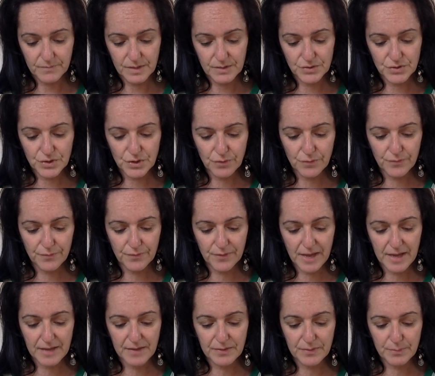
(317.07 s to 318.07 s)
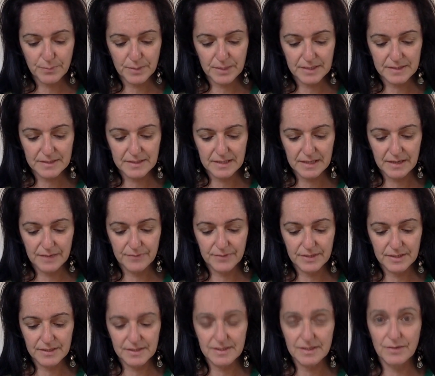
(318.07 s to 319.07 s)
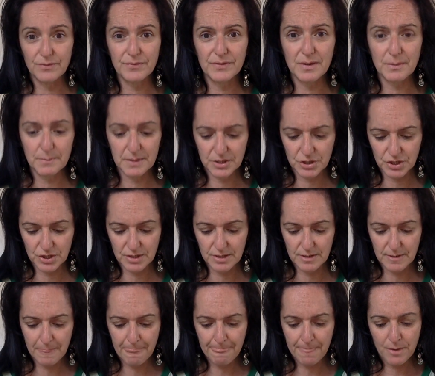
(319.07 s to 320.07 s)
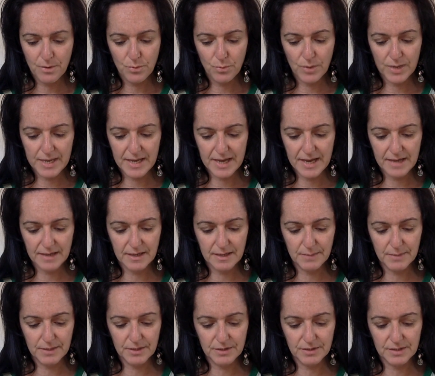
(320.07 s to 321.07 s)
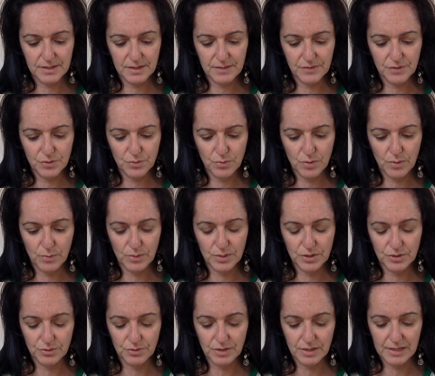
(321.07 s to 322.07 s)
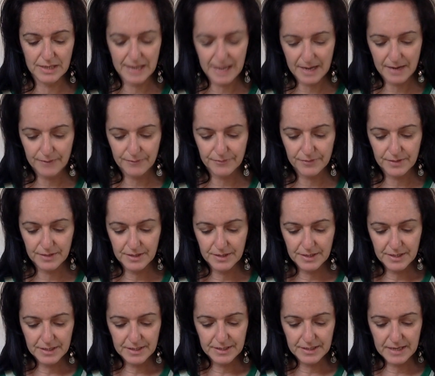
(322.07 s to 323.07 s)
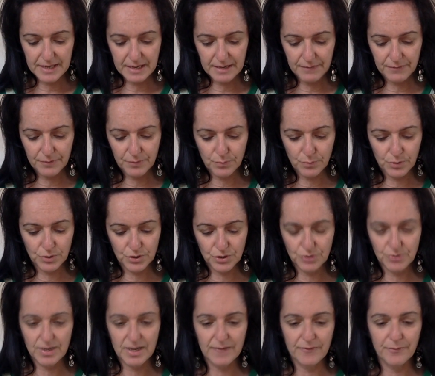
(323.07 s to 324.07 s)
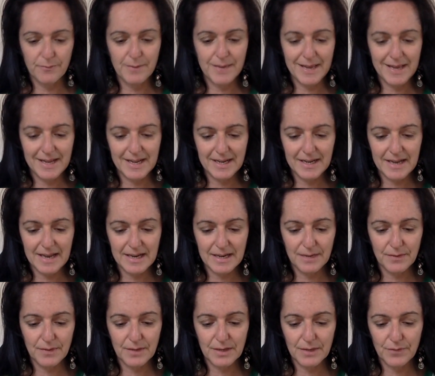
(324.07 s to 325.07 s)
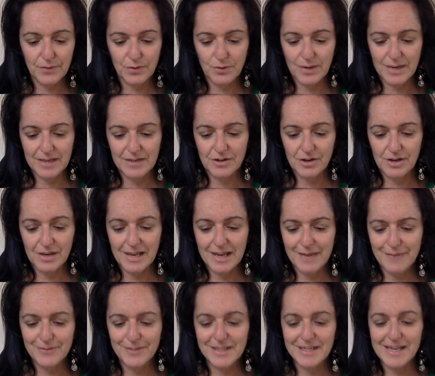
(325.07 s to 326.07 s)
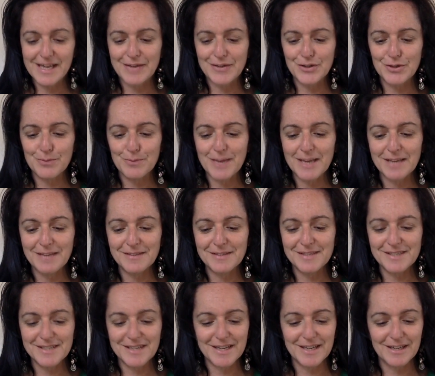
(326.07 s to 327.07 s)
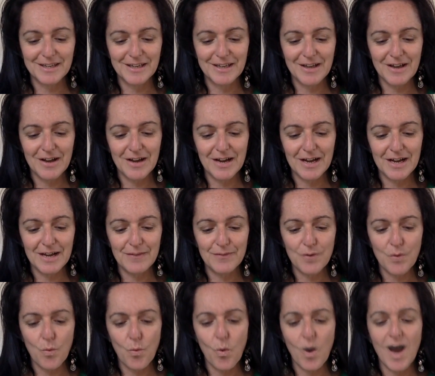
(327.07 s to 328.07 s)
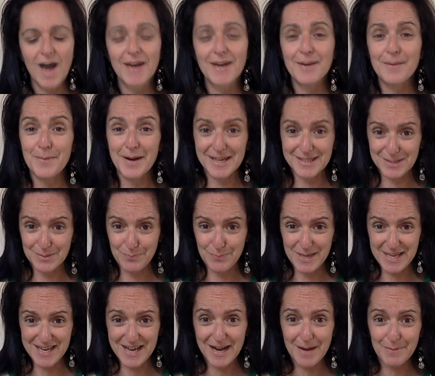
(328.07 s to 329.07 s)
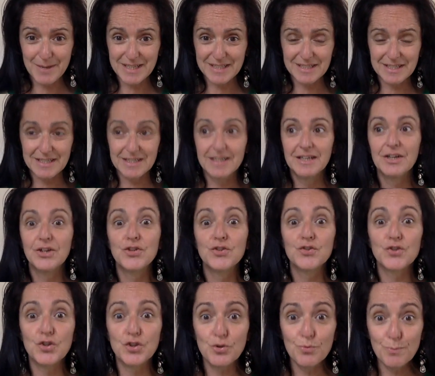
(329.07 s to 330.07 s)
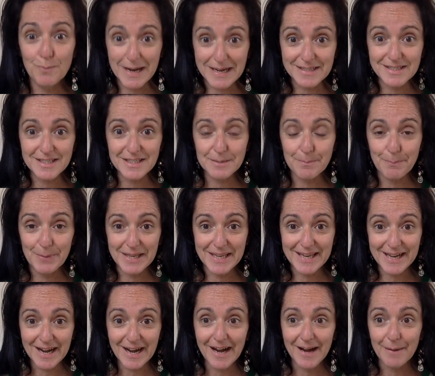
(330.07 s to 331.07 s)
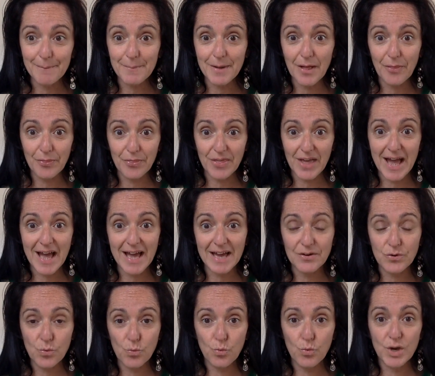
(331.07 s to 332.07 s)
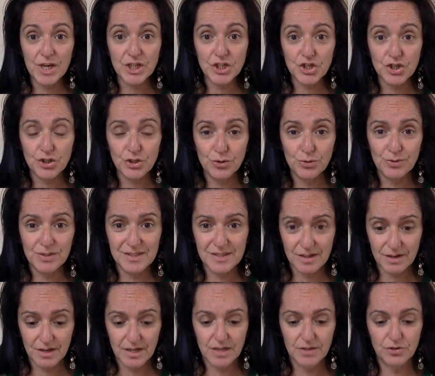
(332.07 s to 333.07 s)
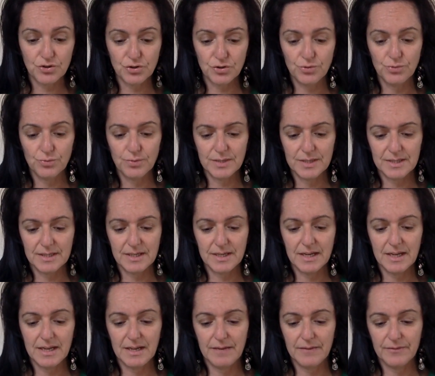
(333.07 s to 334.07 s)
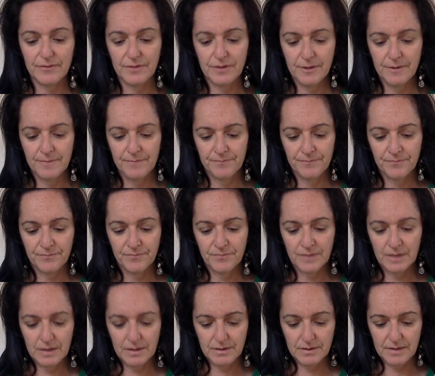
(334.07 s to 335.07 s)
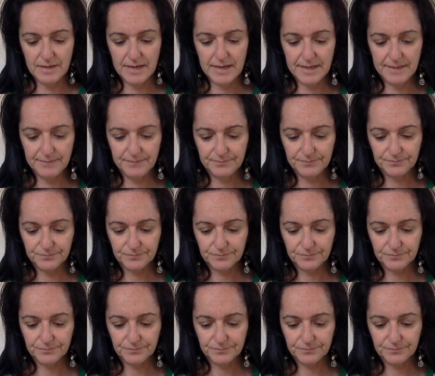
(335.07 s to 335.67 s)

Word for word: So, faith plus love is self commission. We can't commit ourselves to what we do not love. Never would you have made anything if you had not loved it, and to make the state alive, one must become it. So you must become that which you desire to receive. Okay?